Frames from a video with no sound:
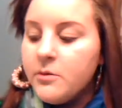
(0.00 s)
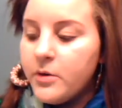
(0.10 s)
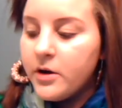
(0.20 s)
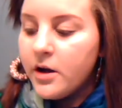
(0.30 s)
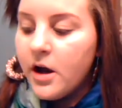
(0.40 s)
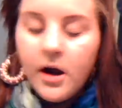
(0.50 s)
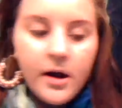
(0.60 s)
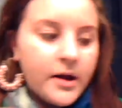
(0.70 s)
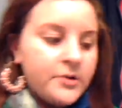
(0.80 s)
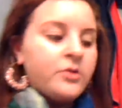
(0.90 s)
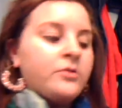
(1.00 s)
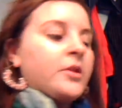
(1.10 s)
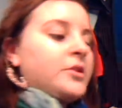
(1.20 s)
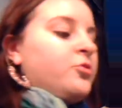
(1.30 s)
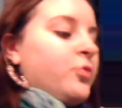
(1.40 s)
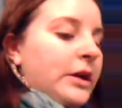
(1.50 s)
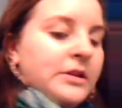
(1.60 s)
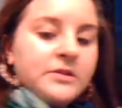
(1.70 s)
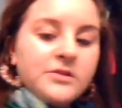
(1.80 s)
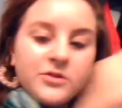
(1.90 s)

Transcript: but I don't like to waste,